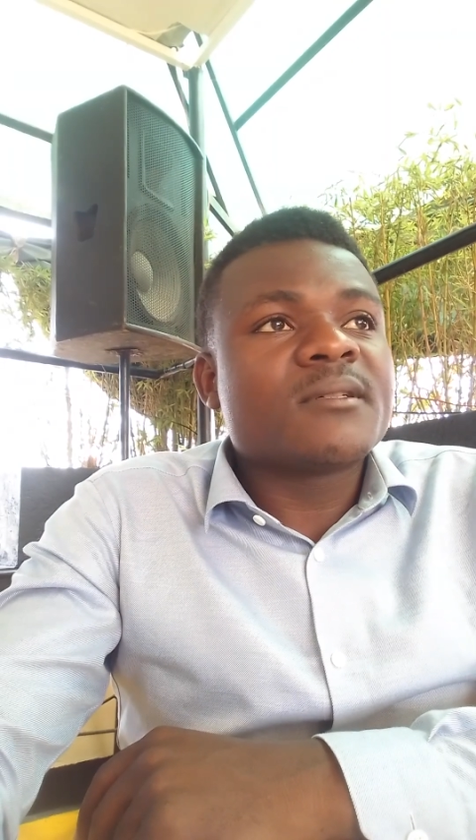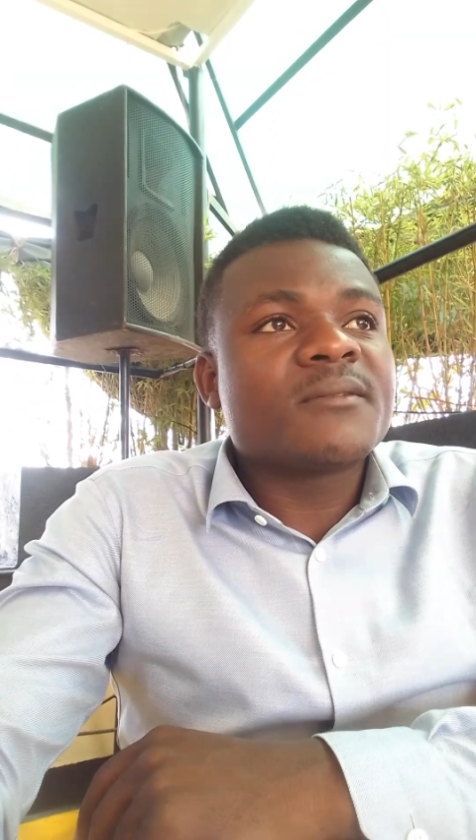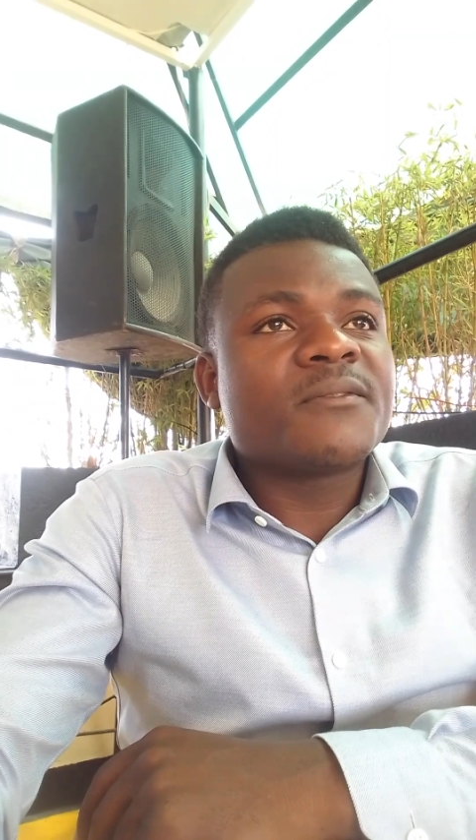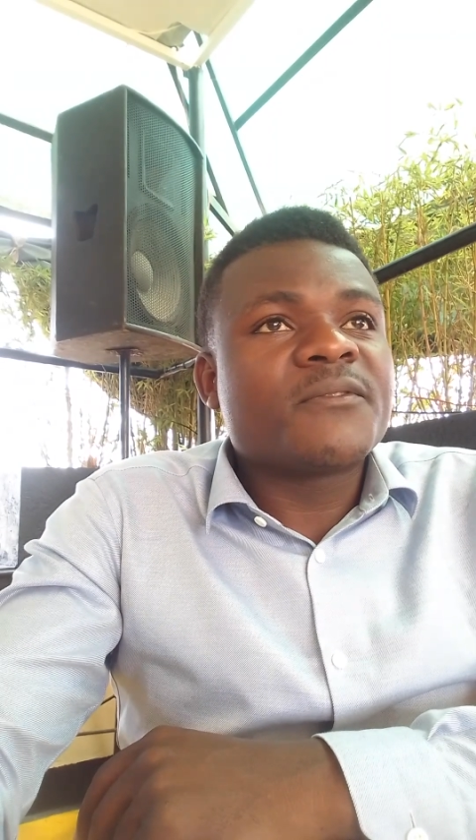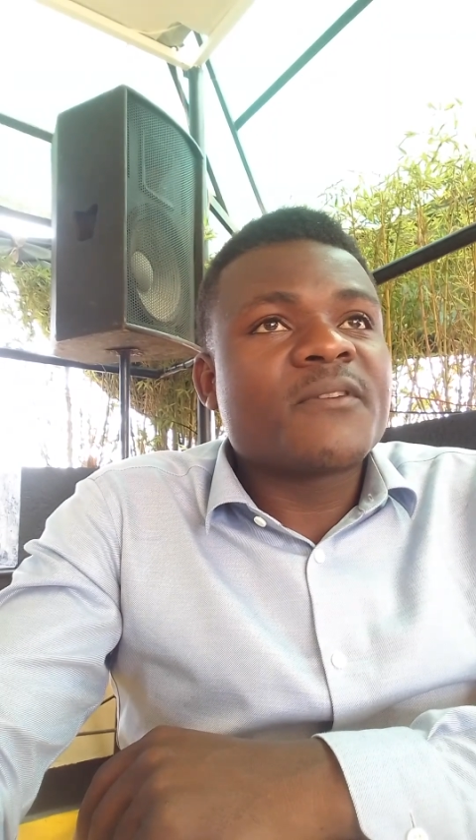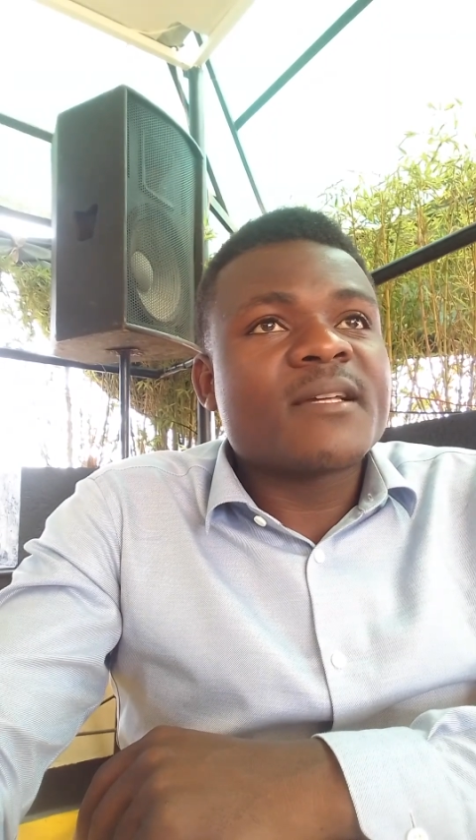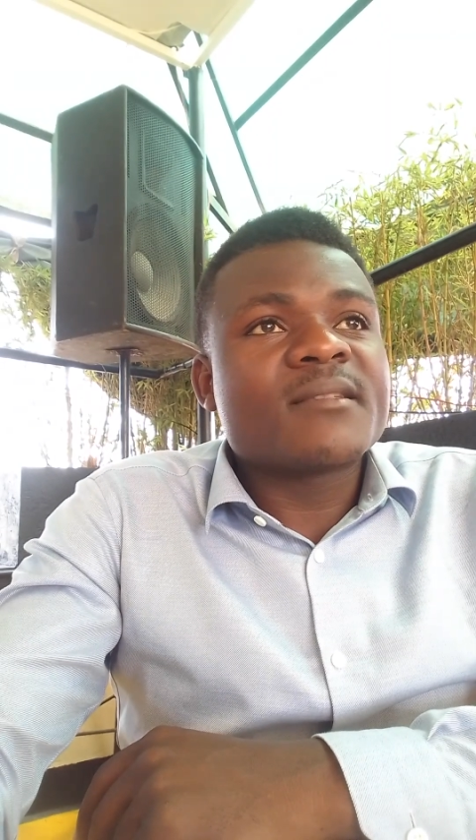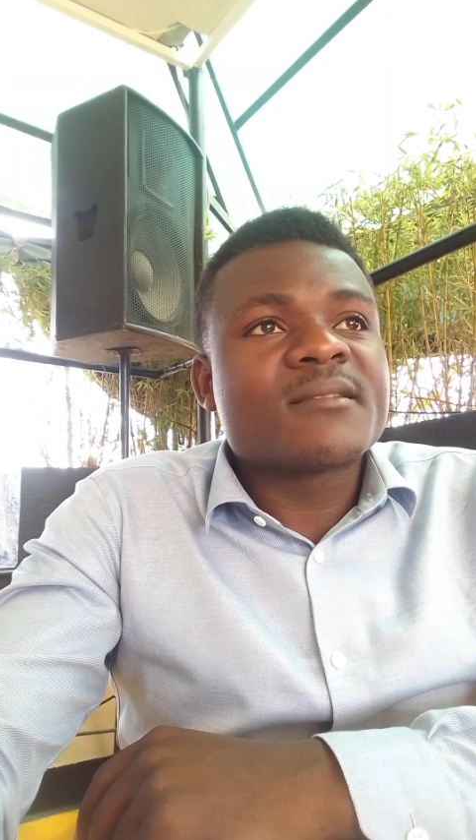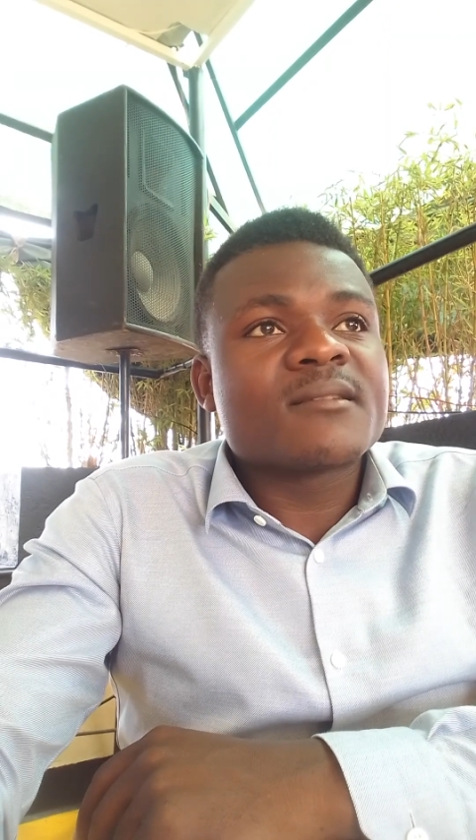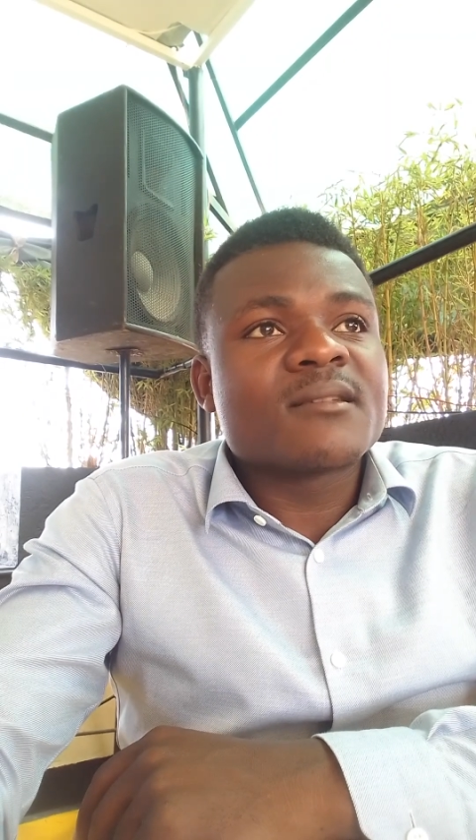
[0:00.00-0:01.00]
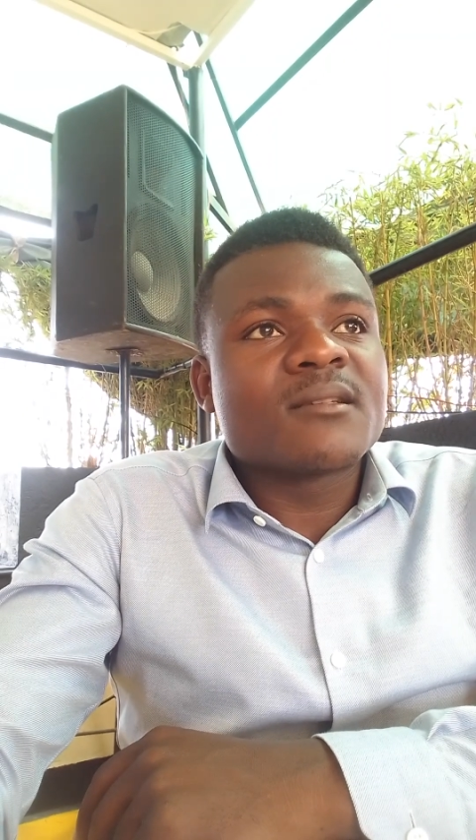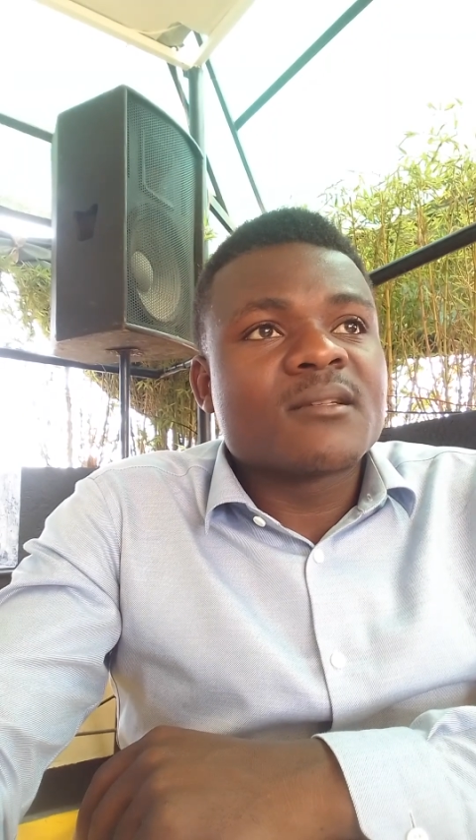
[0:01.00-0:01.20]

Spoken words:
flats